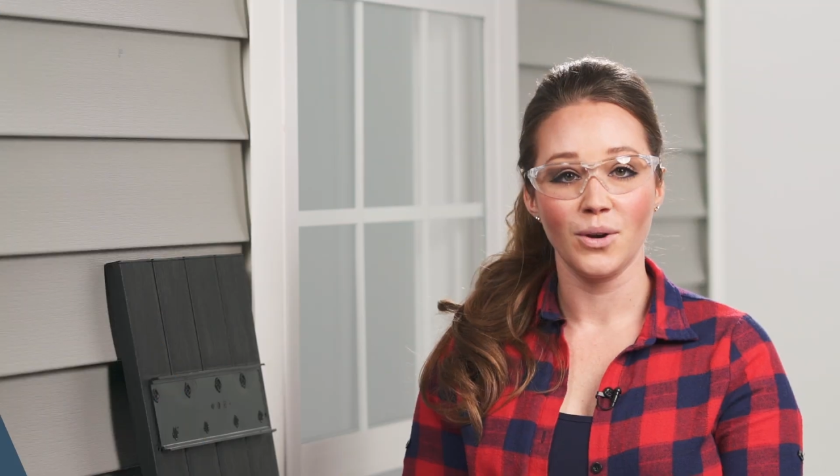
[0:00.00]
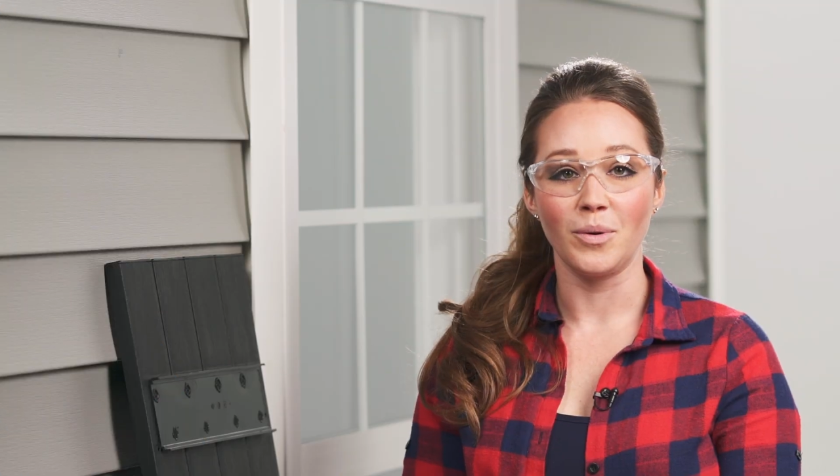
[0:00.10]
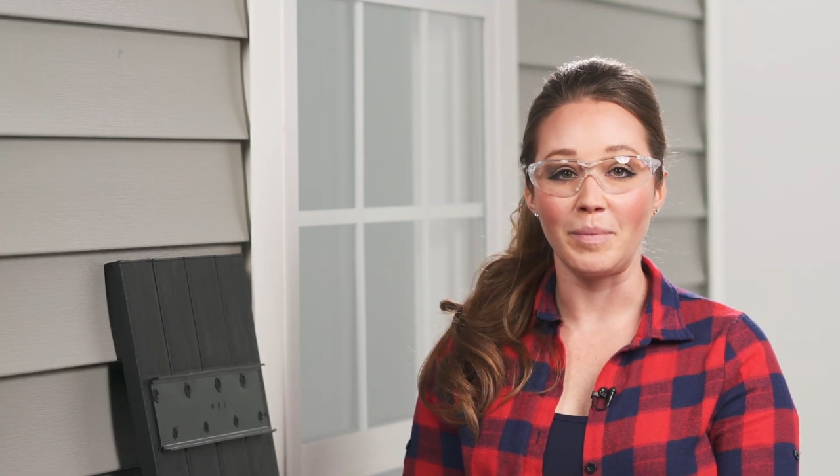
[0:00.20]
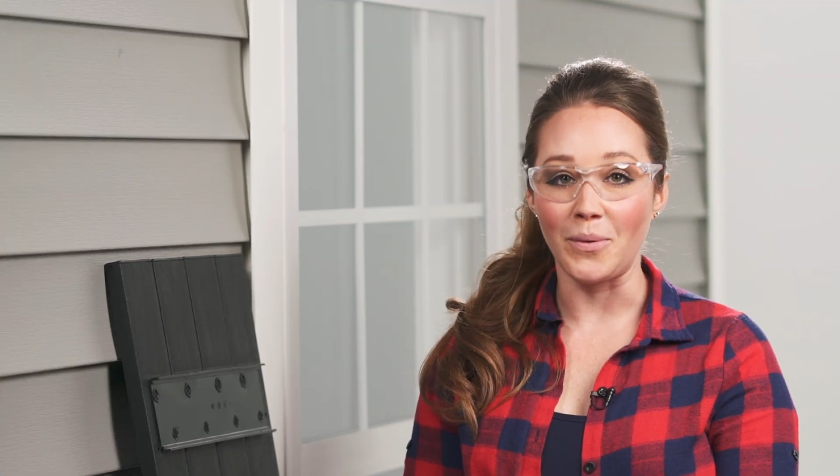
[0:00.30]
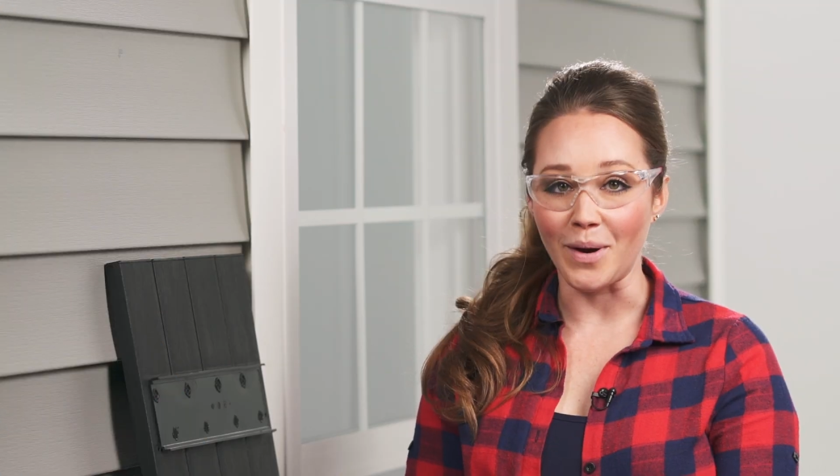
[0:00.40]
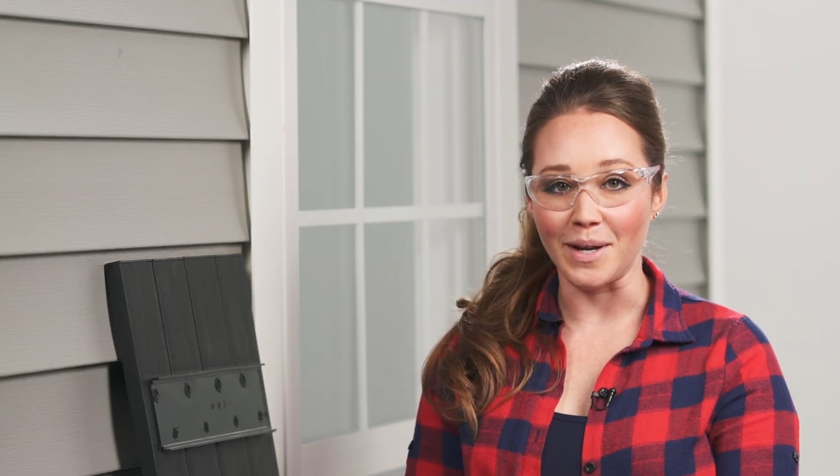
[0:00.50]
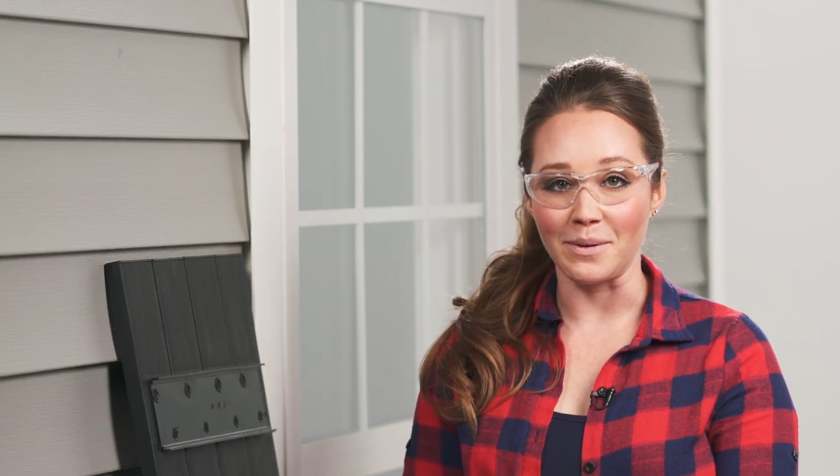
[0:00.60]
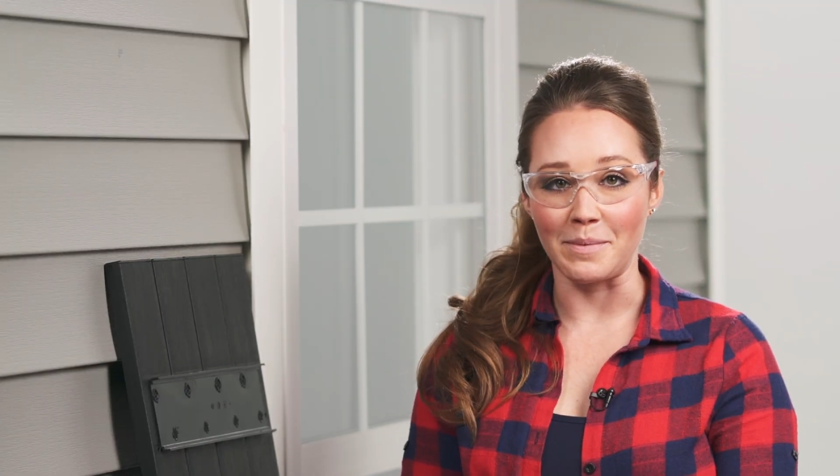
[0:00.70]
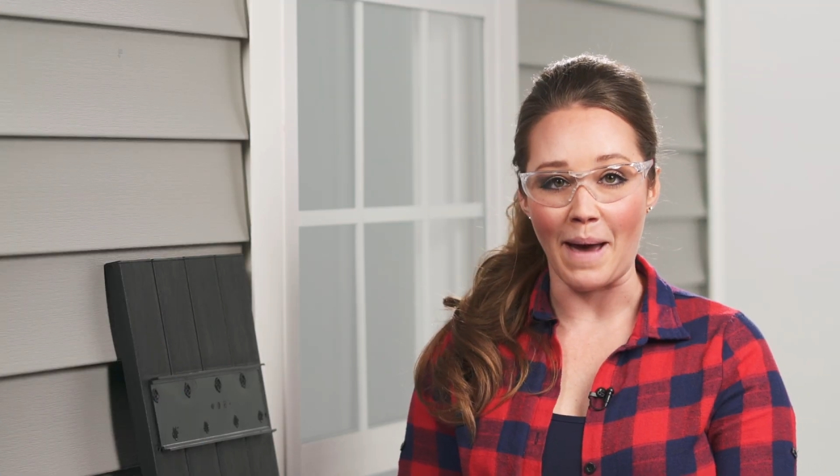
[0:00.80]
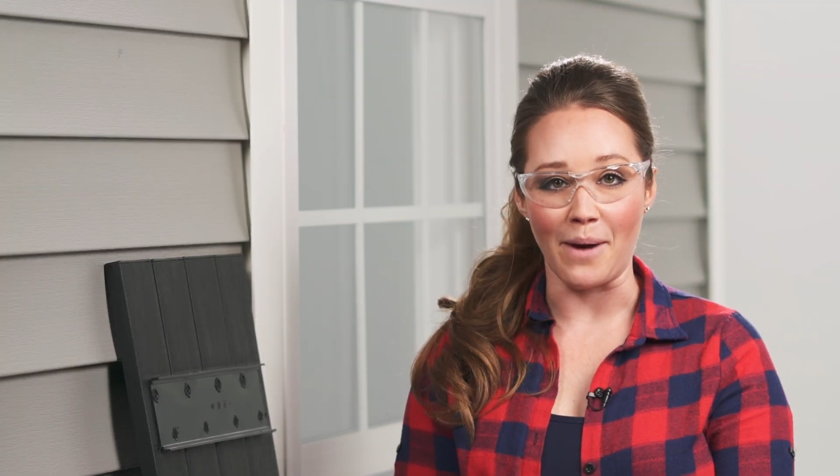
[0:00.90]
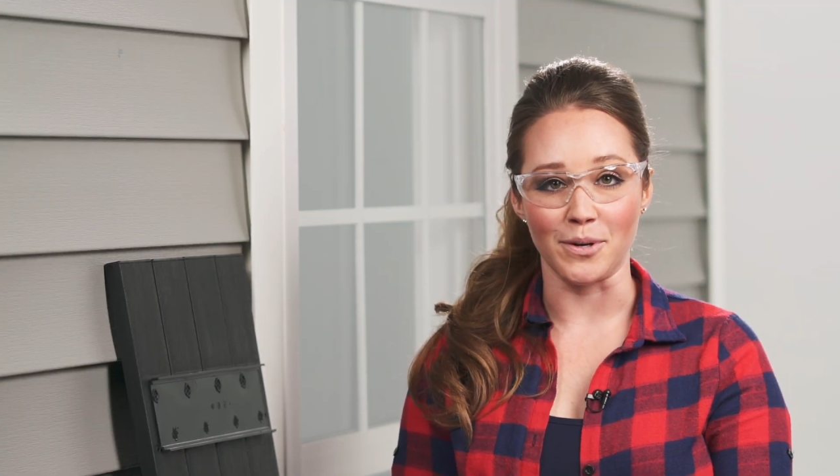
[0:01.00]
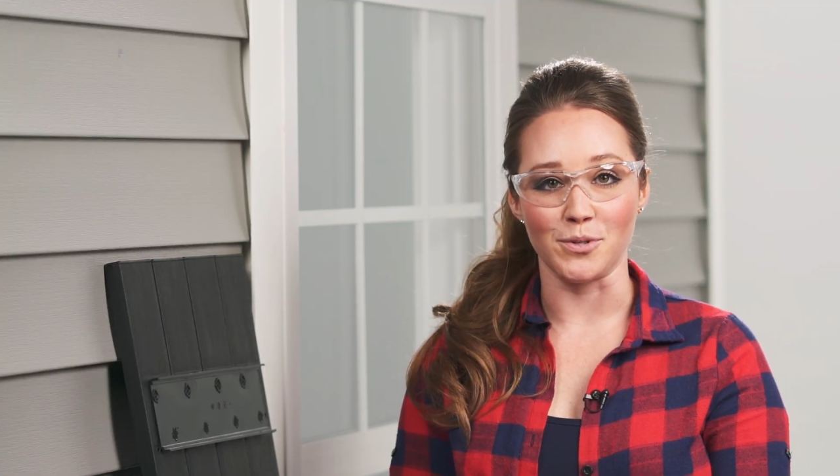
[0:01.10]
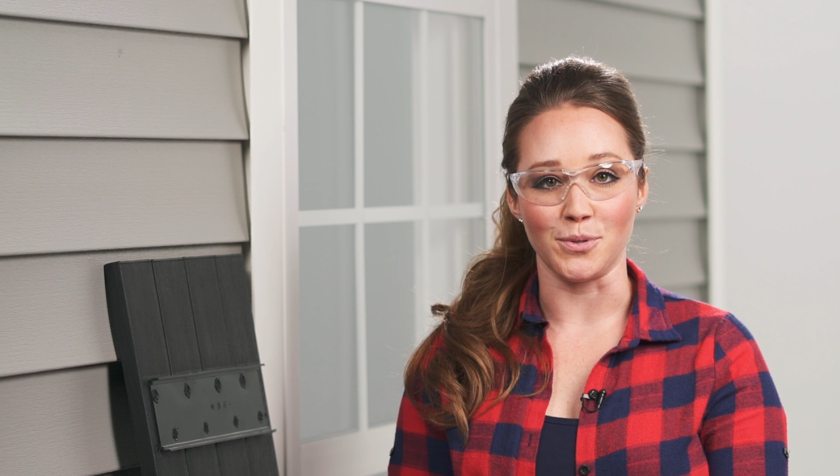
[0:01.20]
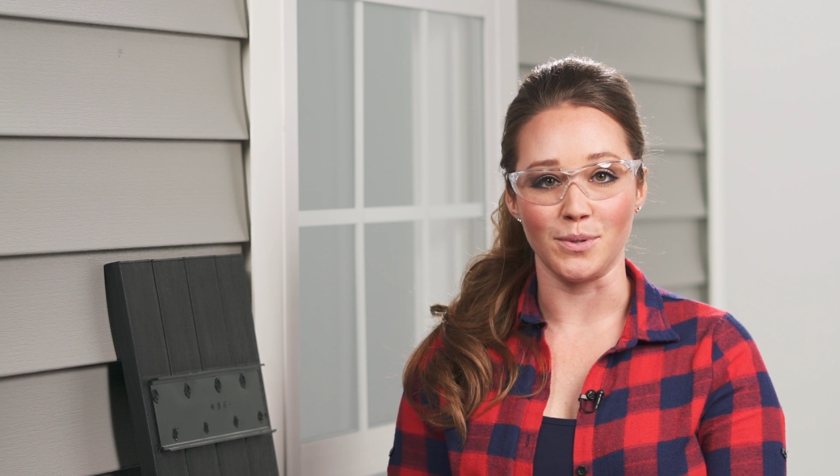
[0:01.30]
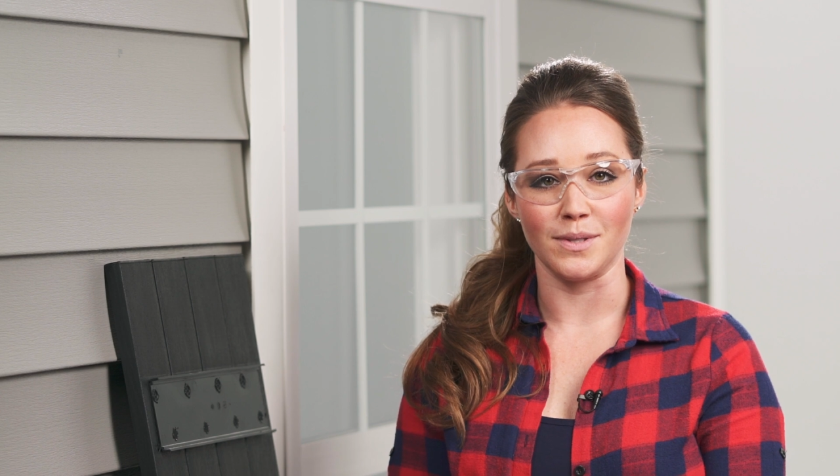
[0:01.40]
We'll be working with power
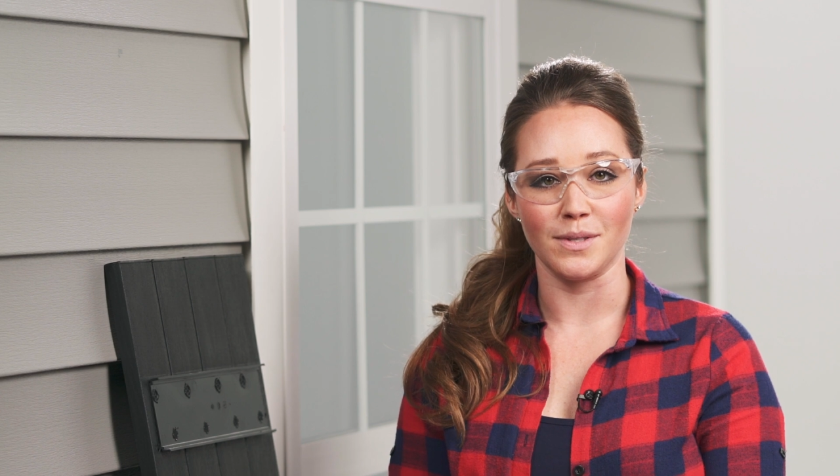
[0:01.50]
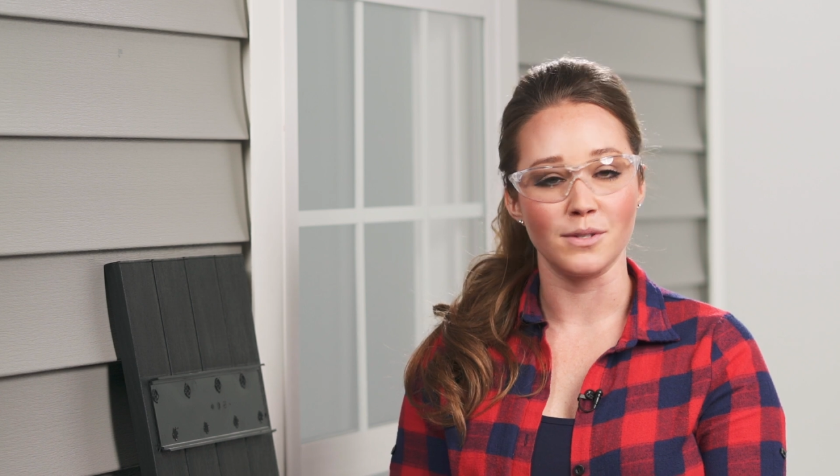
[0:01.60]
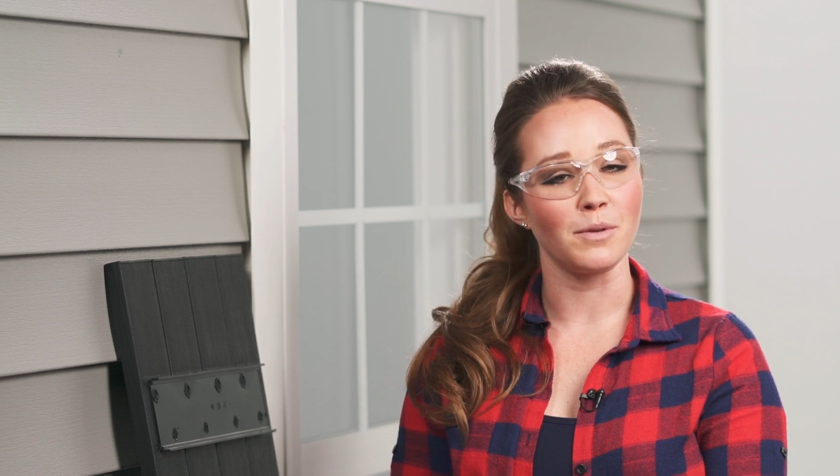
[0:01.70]
tools,